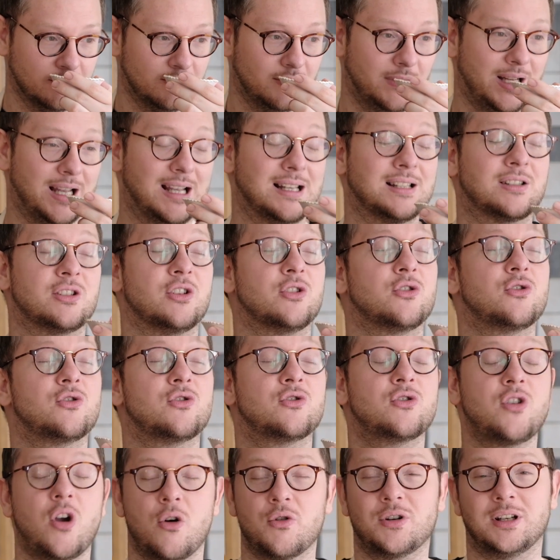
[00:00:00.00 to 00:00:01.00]
it is
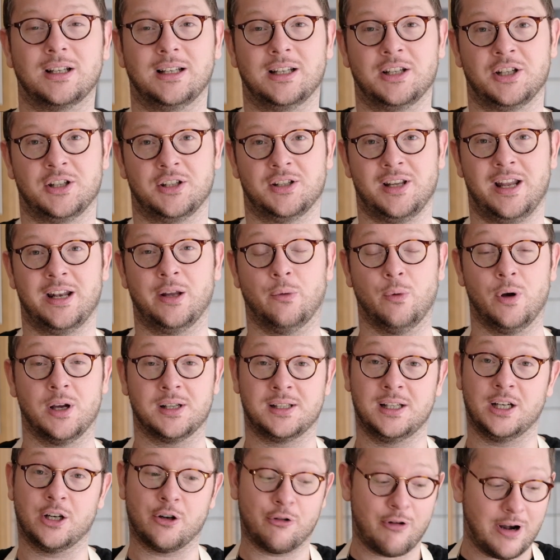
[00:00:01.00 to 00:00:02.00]
so delicious, and it works
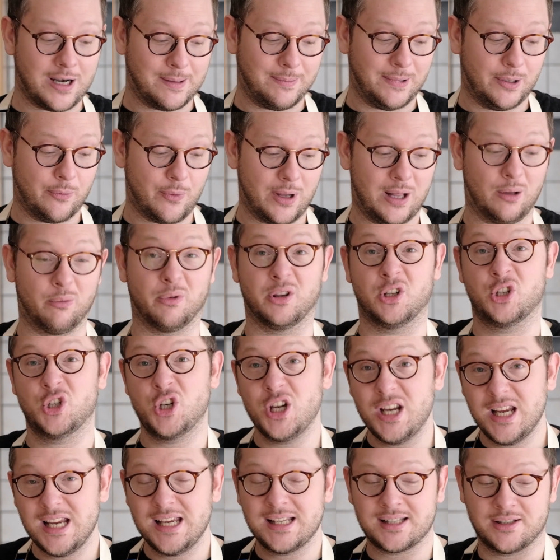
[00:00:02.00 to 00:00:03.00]
incredibly well with
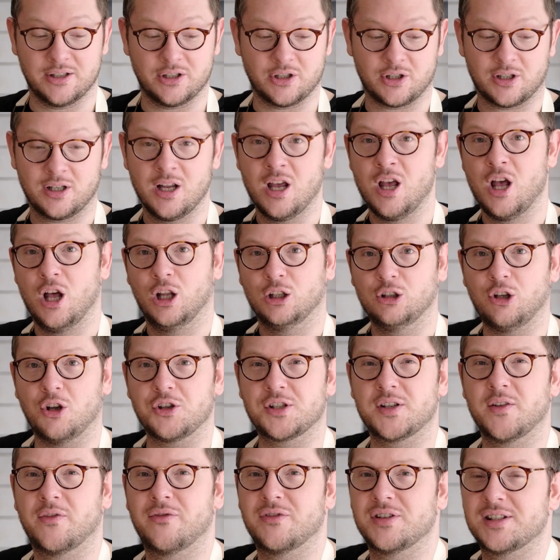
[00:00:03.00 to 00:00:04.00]
cheese and just lots
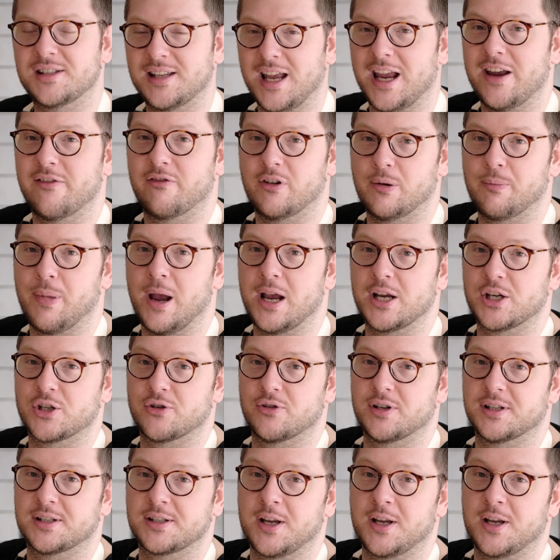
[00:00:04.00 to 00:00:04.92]
of savoury pastries.